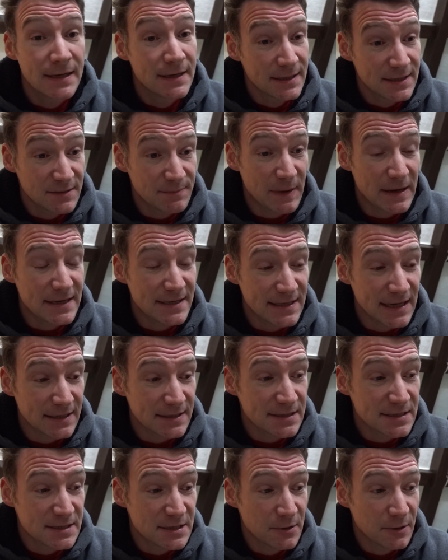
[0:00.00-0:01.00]

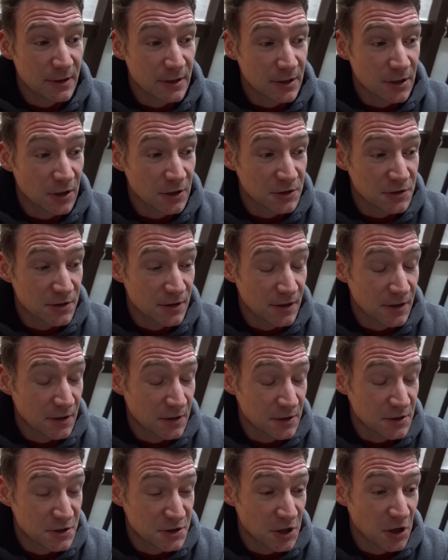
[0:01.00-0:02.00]
SpaceX is doing a god
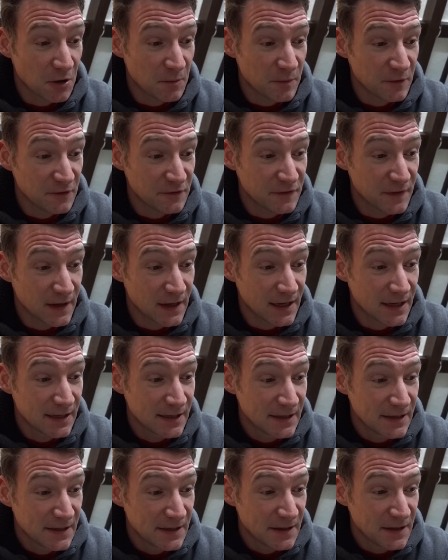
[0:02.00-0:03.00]
good job of uh,
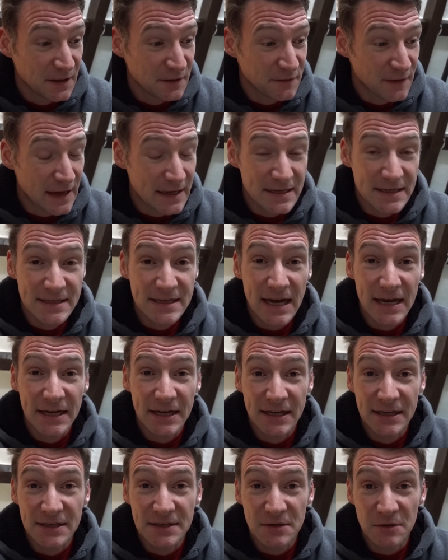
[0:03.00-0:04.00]
of
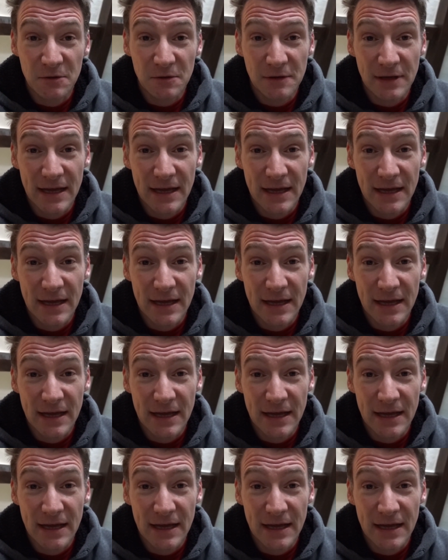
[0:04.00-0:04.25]
entertaining us all.